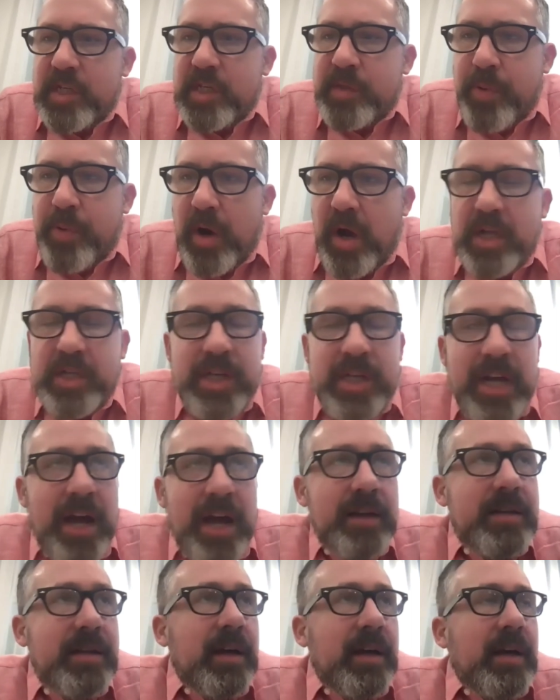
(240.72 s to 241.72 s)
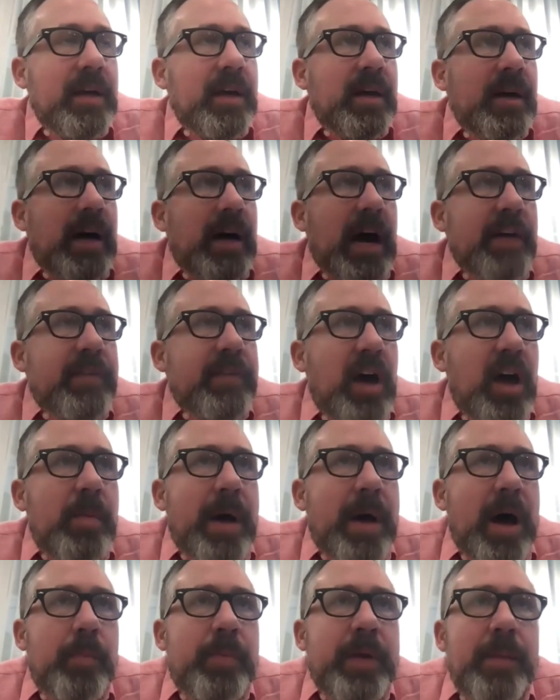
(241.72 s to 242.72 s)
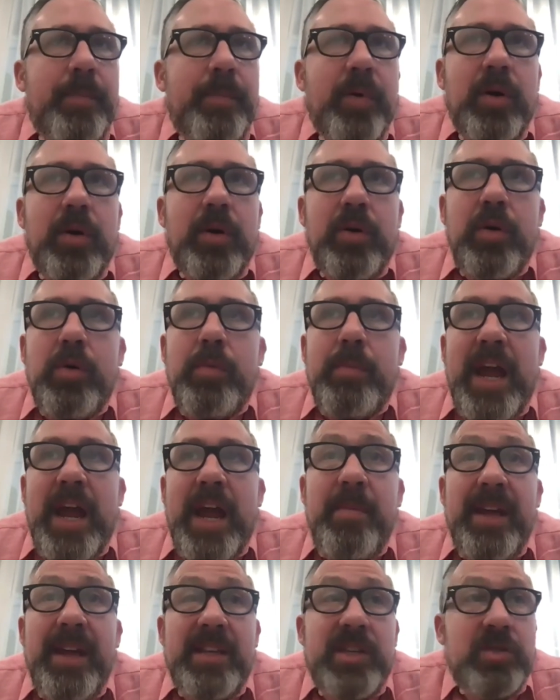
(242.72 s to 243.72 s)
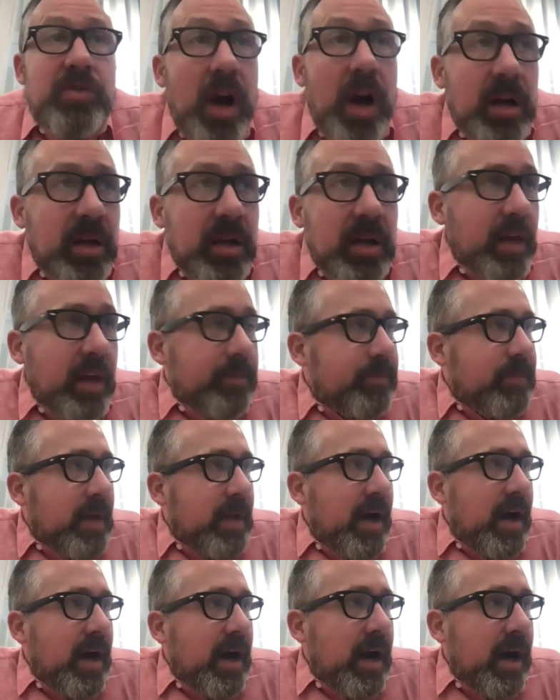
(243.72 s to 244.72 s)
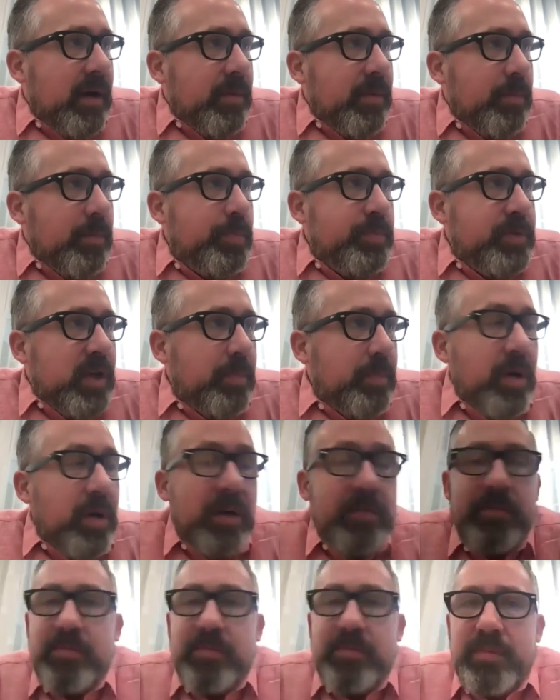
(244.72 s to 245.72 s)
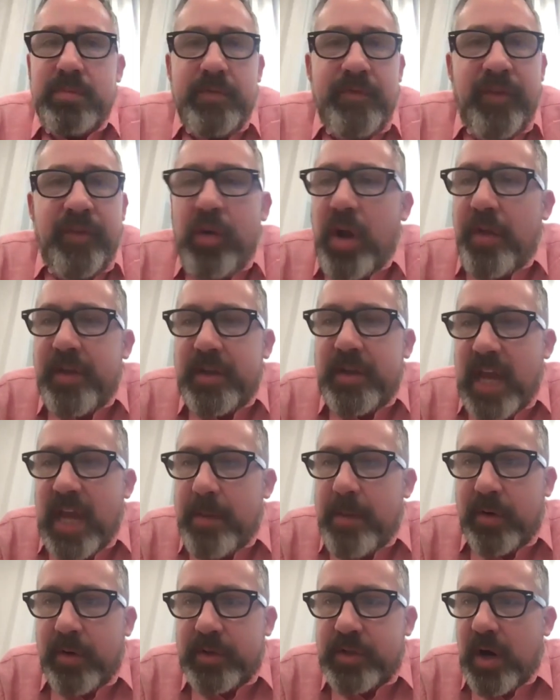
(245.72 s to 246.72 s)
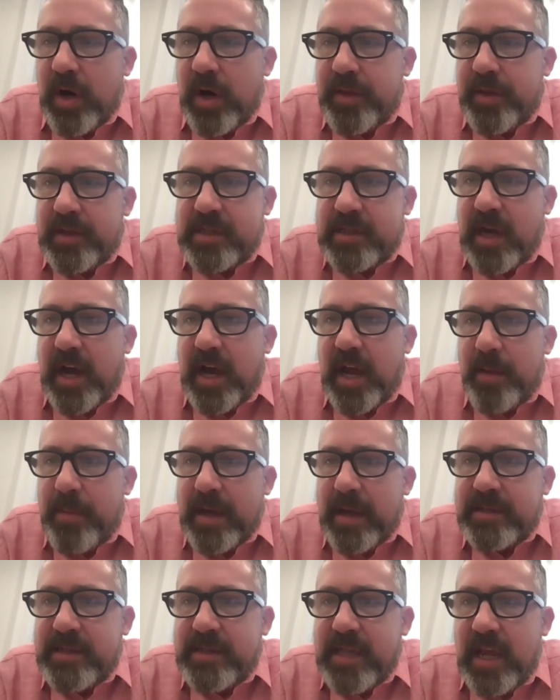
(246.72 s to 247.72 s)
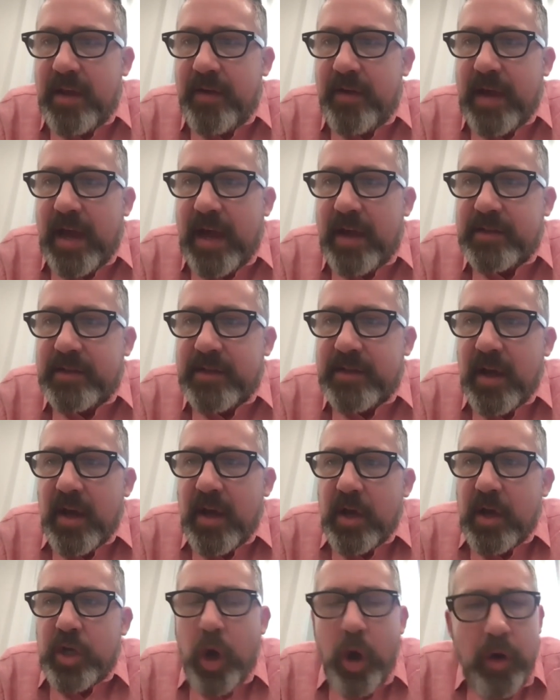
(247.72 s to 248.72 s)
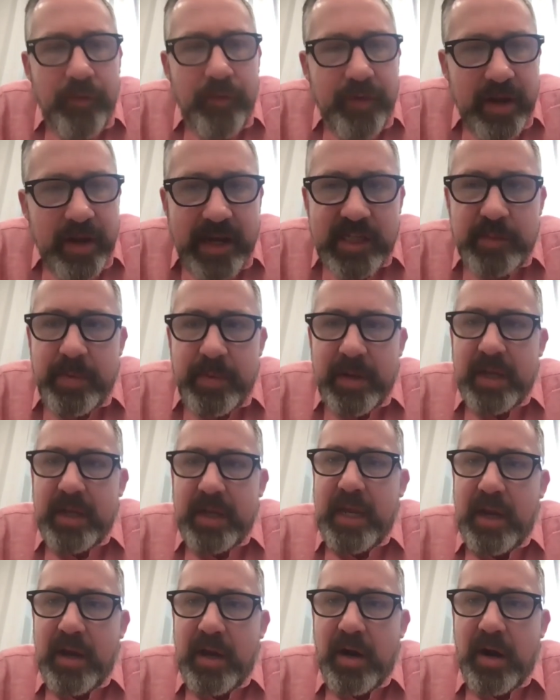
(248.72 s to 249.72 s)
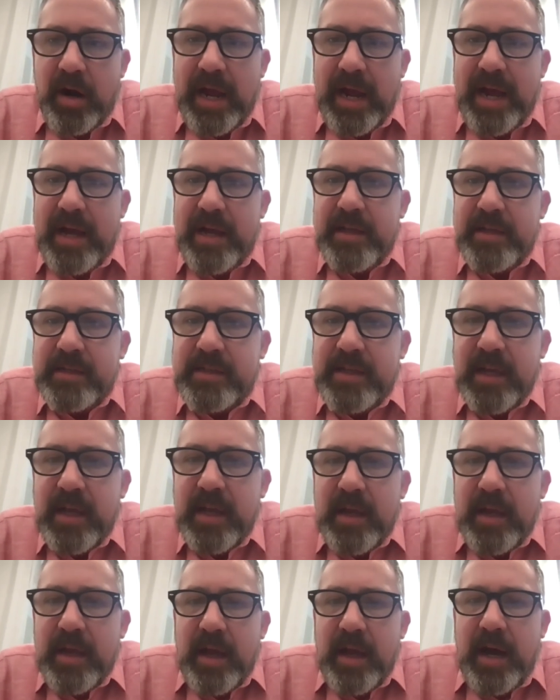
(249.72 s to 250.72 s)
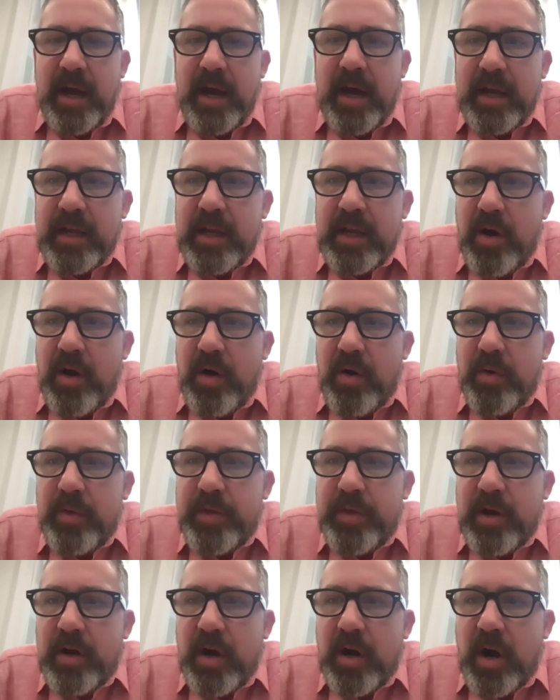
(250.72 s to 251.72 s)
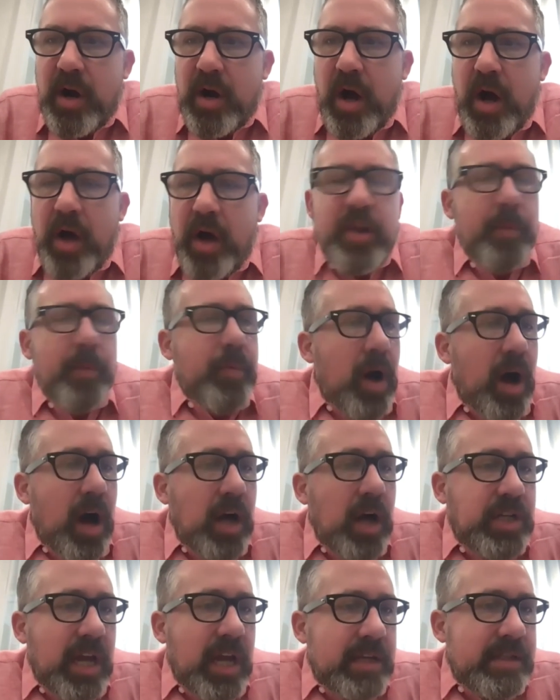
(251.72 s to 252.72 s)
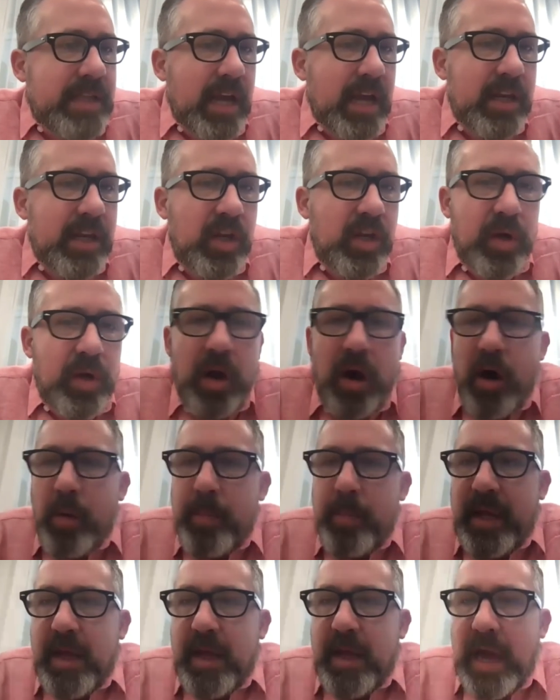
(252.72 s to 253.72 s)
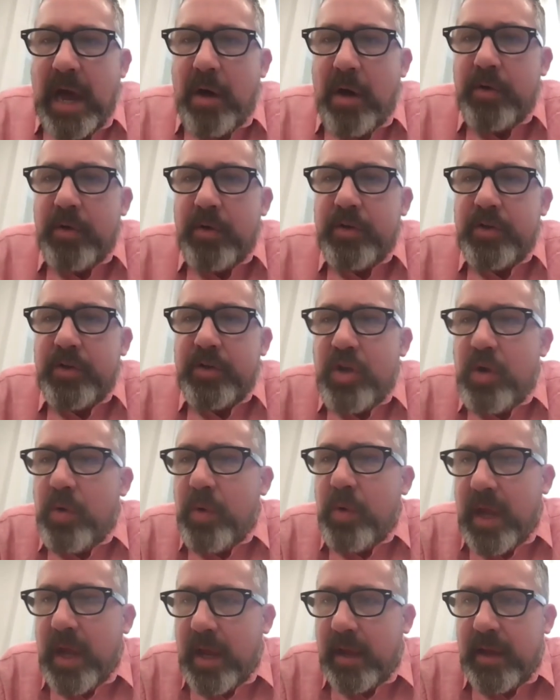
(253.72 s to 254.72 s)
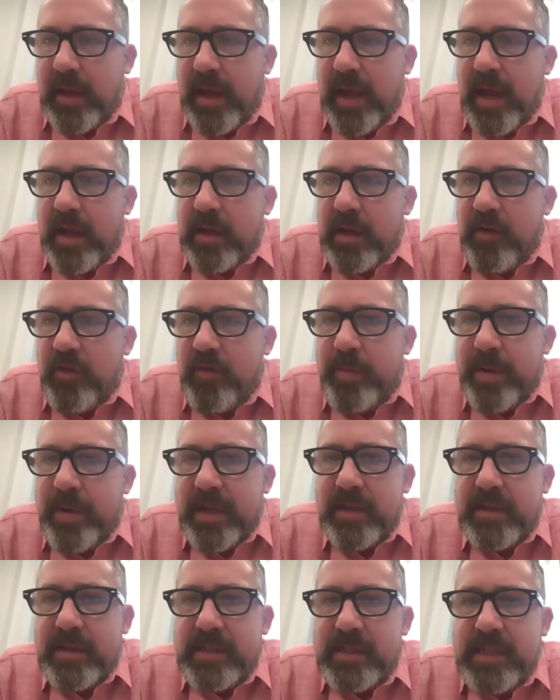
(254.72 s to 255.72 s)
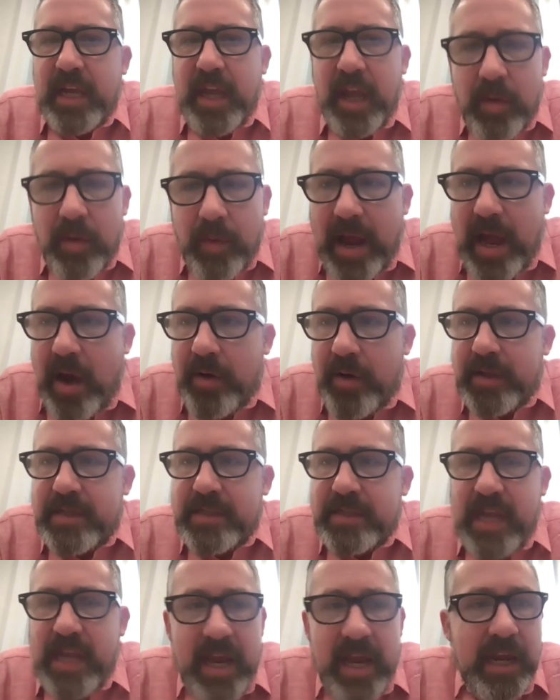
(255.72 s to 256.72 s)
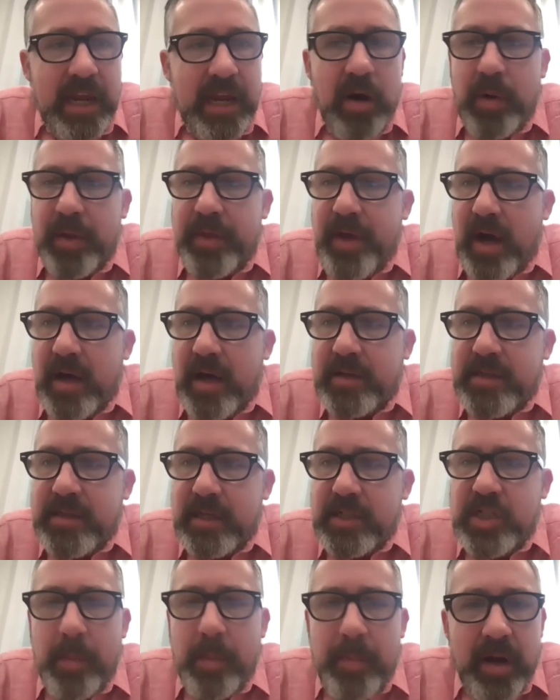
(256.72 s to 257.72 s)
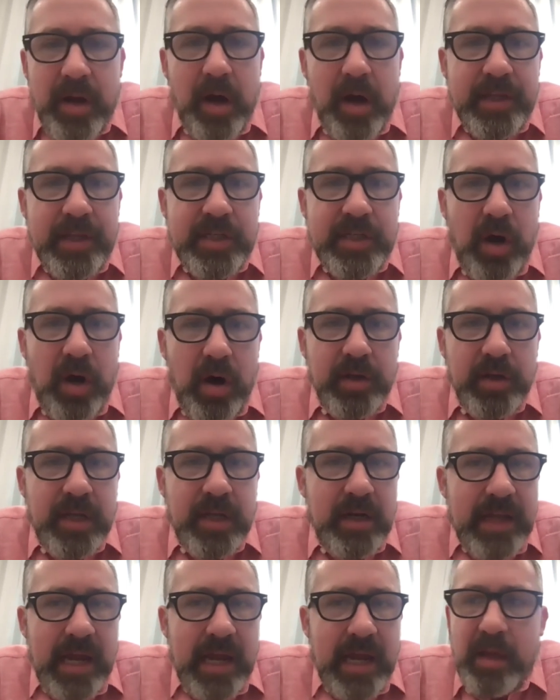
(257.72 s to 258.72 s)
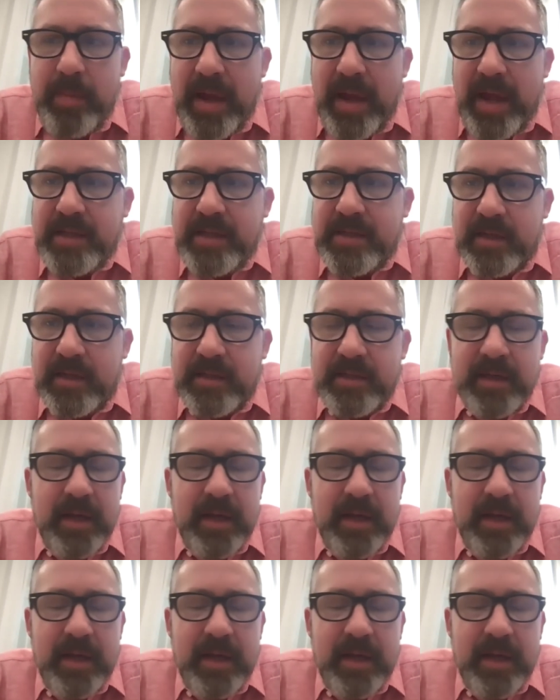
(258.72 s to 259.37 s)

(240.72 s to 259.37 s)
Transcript: project. I thought about people who may be struggling uh, to put food on the table during this time as they, as COVID has been here, as Uh, you know, there are other projects that you could all be out doing, and you've been sticking around and staying here with us and jumping on these calls on a daily basis.